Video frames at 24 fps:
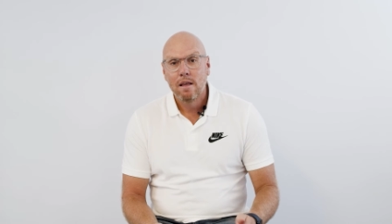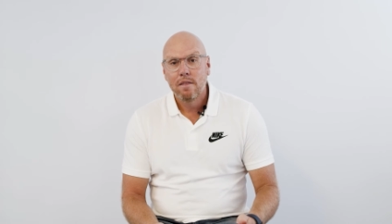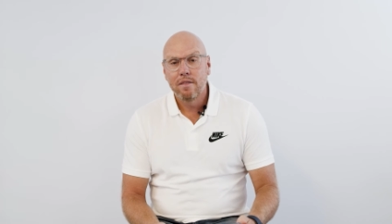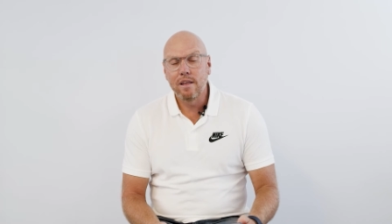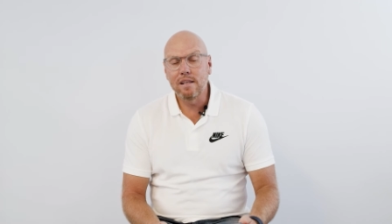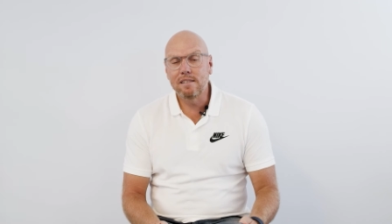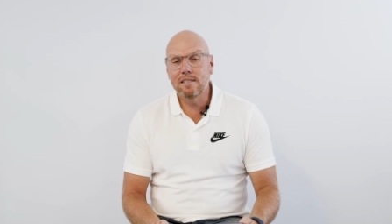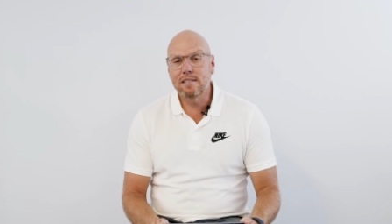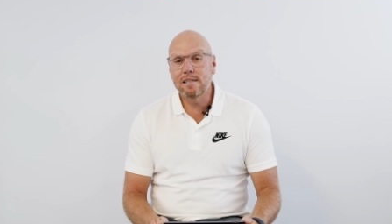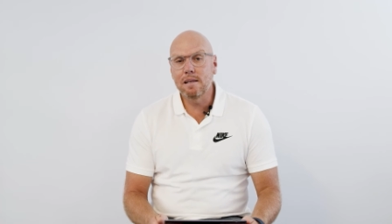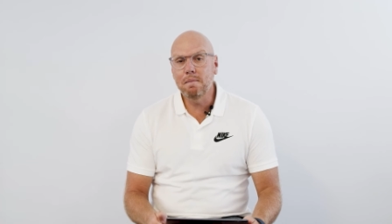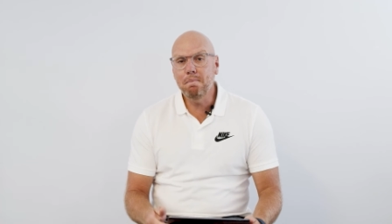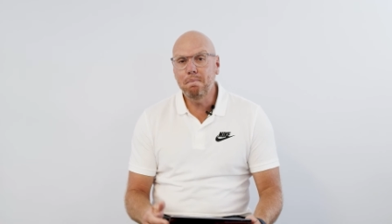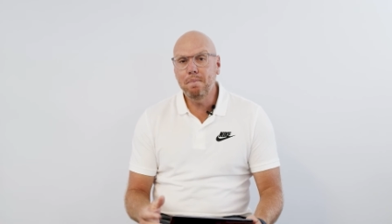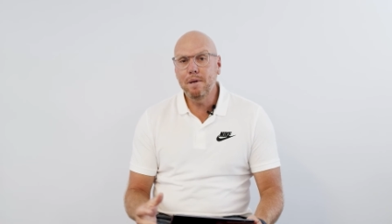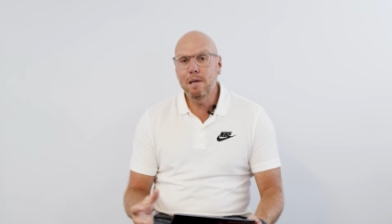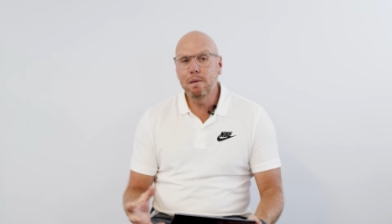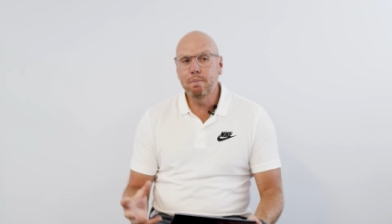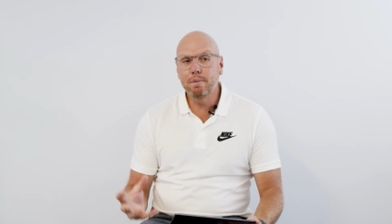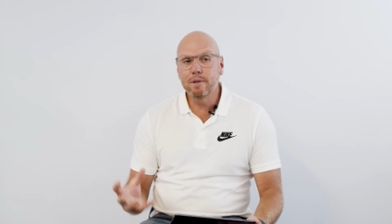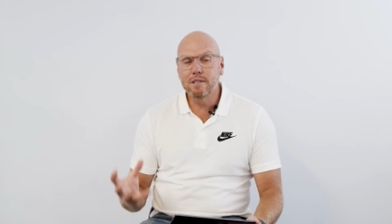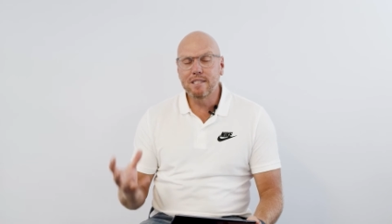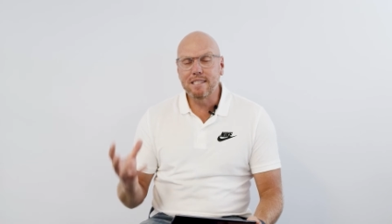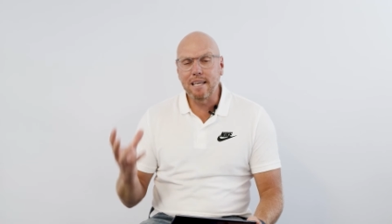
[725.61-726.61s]
That some
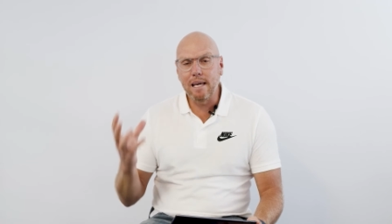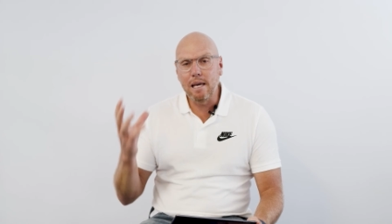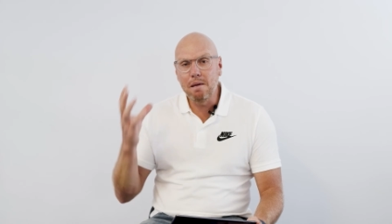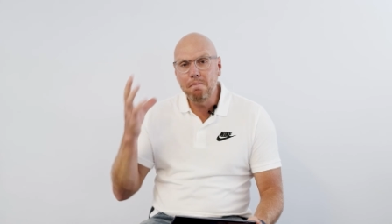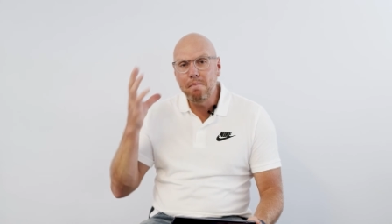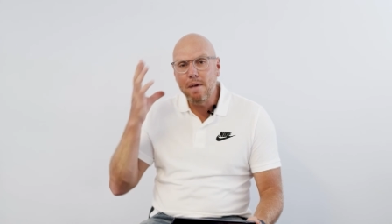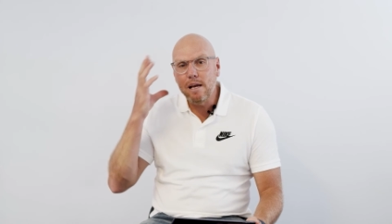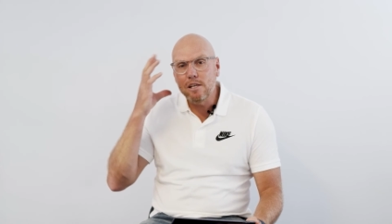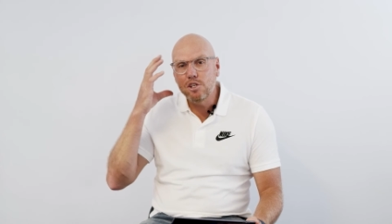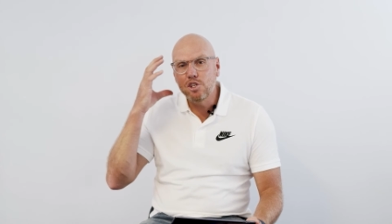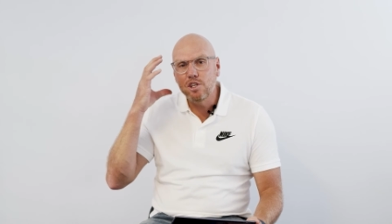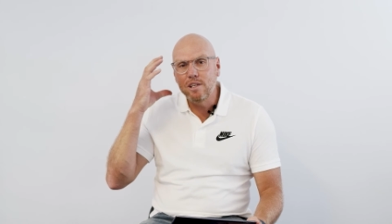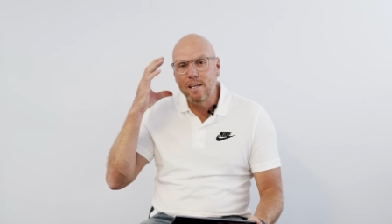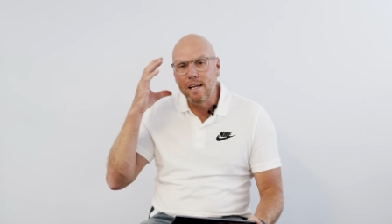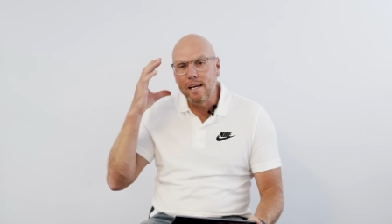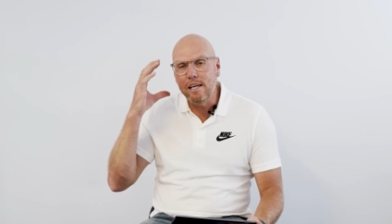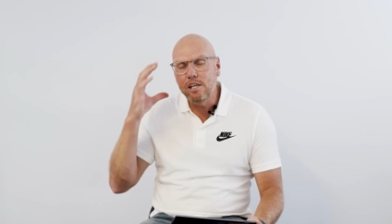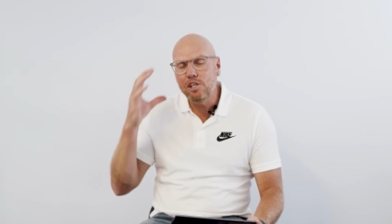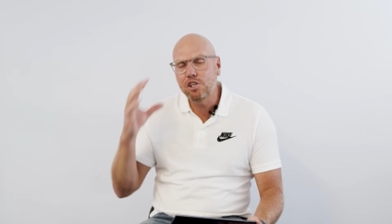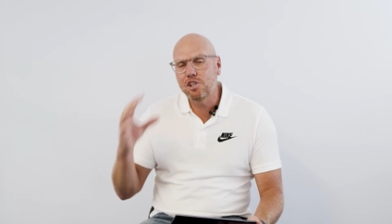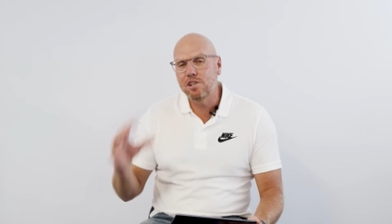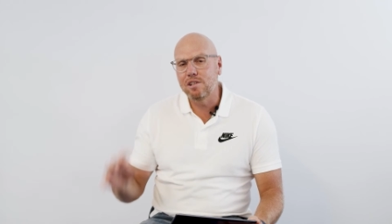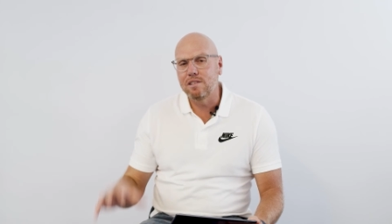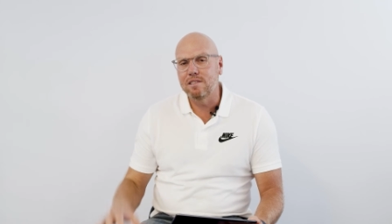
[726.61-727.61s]
people's
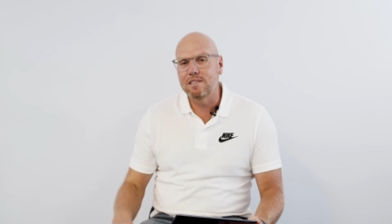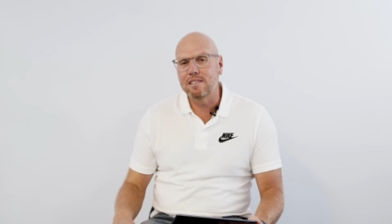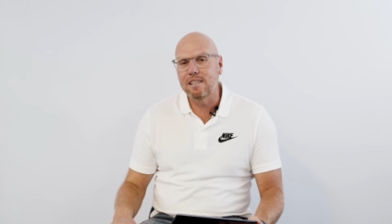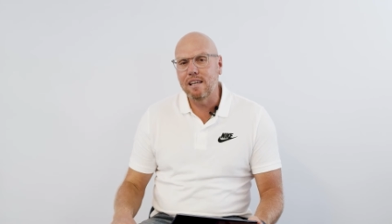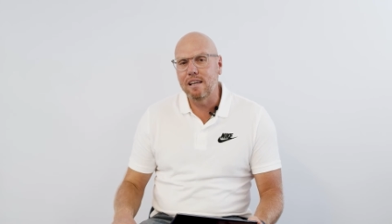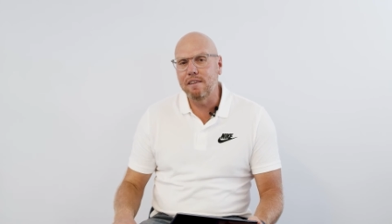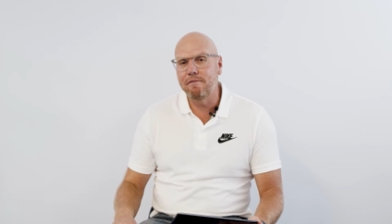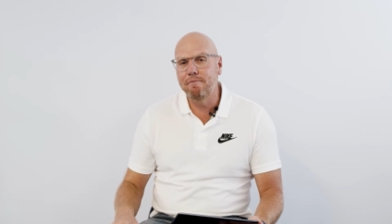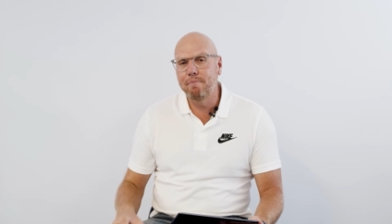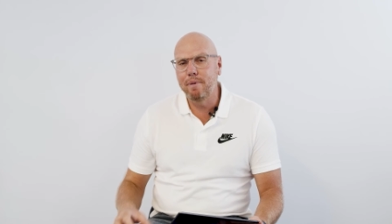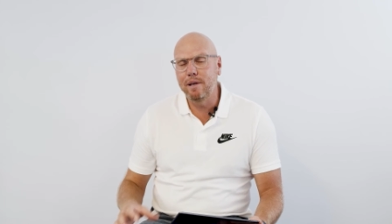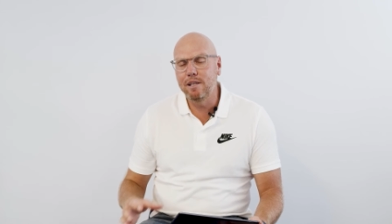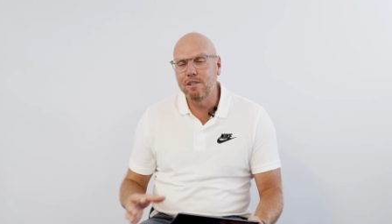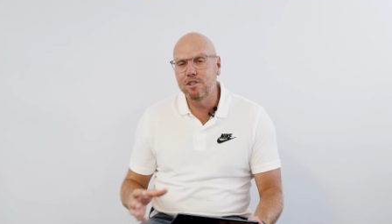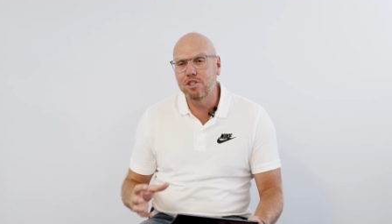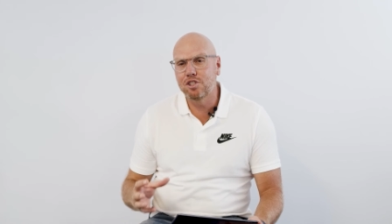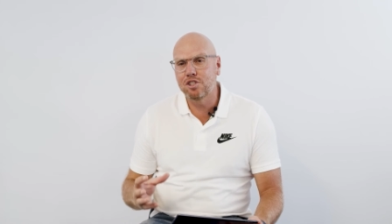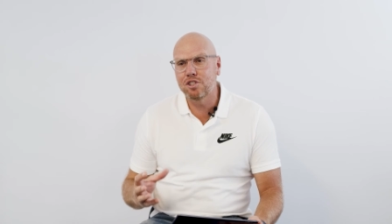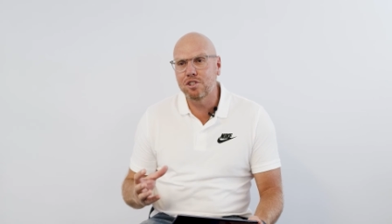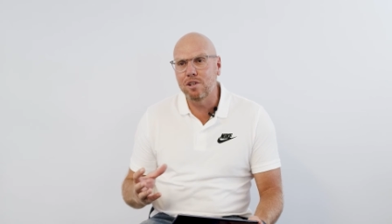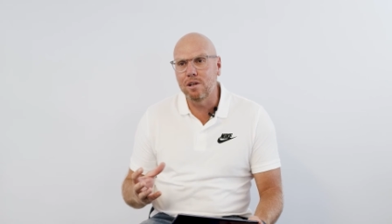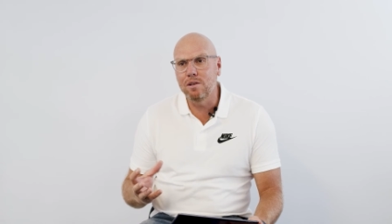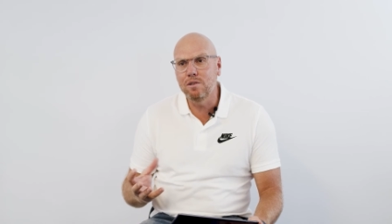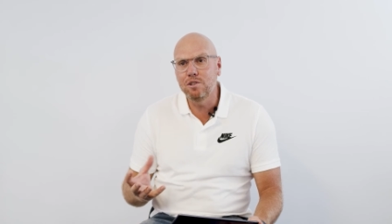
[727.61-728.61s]
imaginations have been
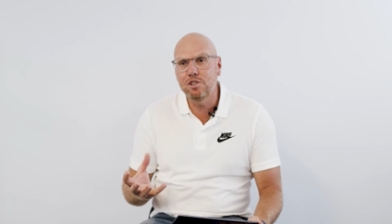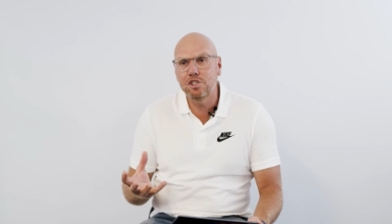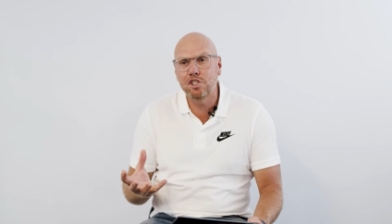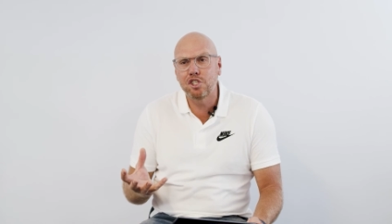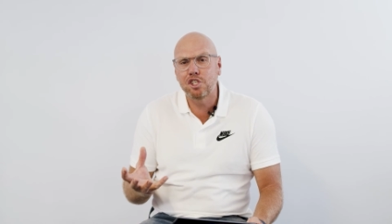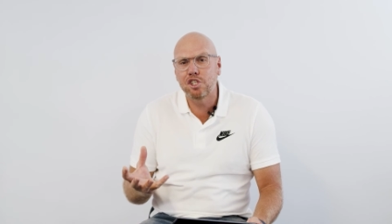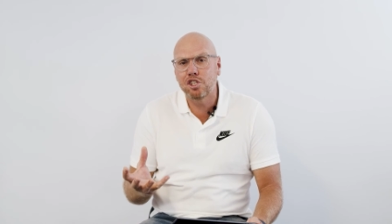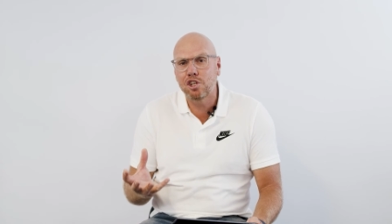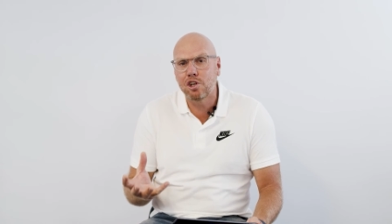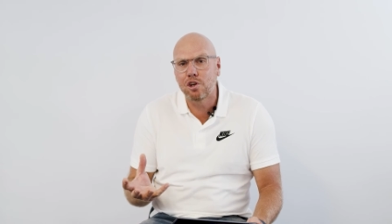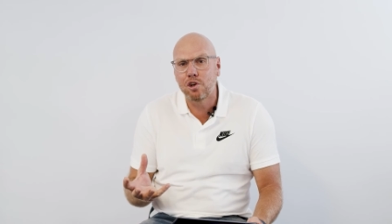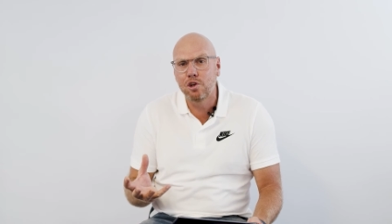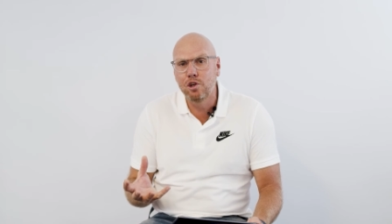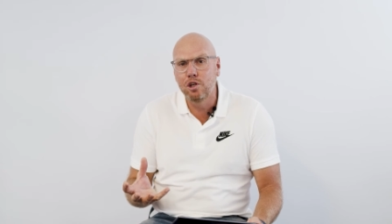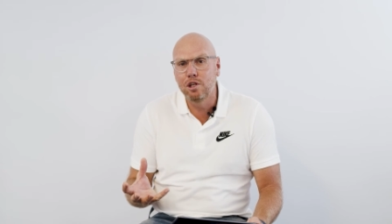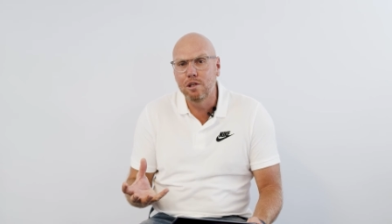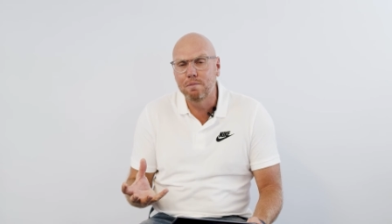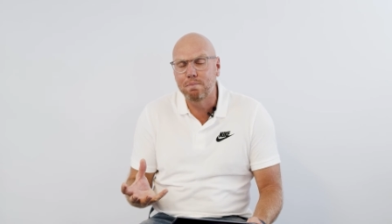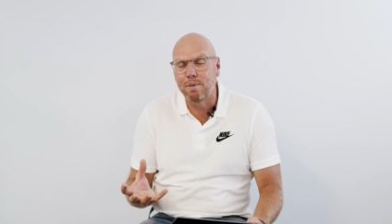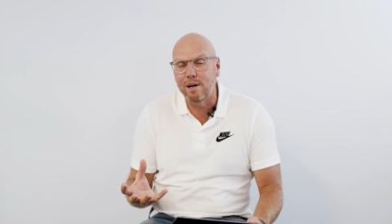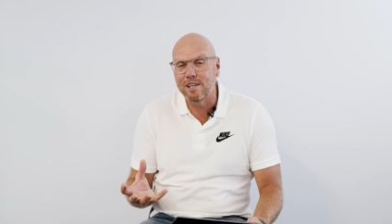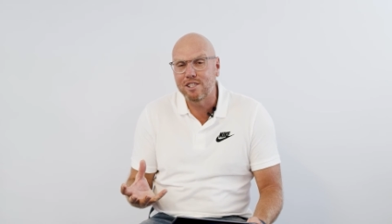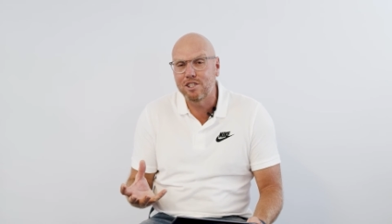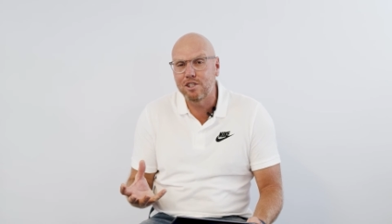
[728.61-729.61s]
so
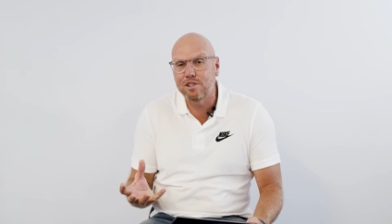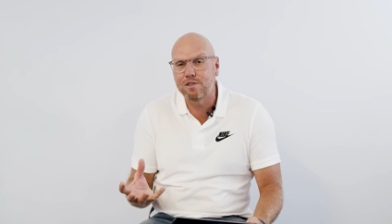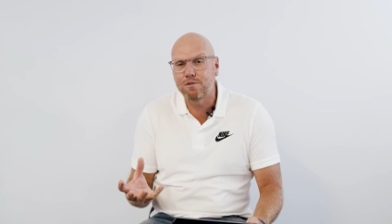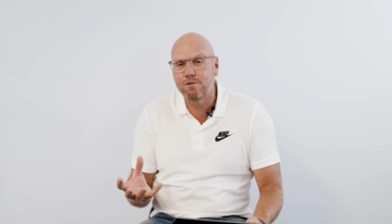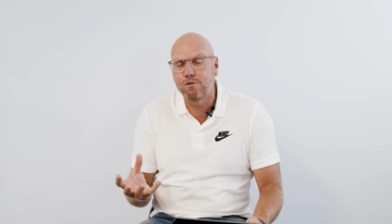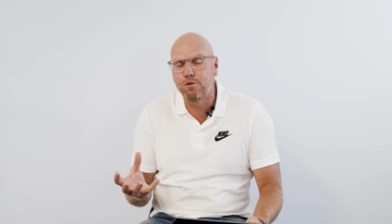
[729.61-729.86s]
screwed by just